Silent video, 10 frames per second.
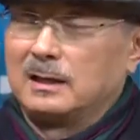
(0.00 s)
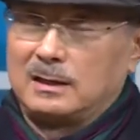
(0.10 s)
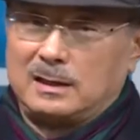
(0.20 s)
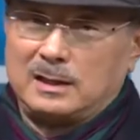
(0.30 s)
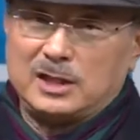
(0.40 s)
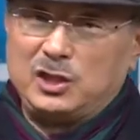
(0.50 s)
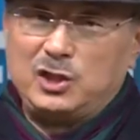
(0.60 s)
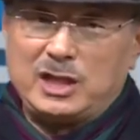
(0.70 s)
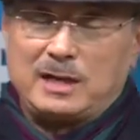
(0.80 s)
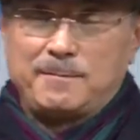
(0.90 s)
we are on the
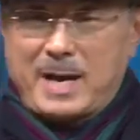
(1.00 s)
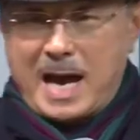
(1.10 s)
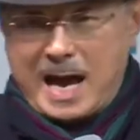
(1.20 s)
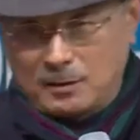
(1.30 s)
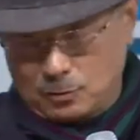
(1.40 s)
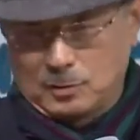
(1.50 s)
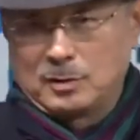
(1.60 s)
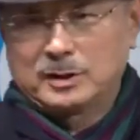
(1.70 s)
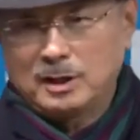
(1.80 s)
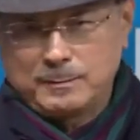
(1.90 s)
verge of
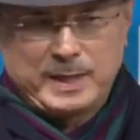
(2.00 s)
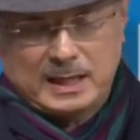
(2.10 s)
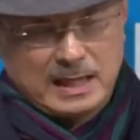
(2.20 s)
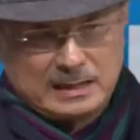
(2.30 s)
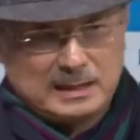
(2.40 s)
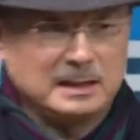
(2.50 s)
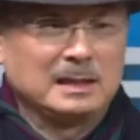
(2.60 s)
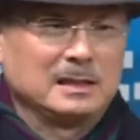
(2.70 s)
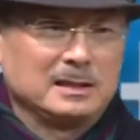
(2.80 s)
becoming number one,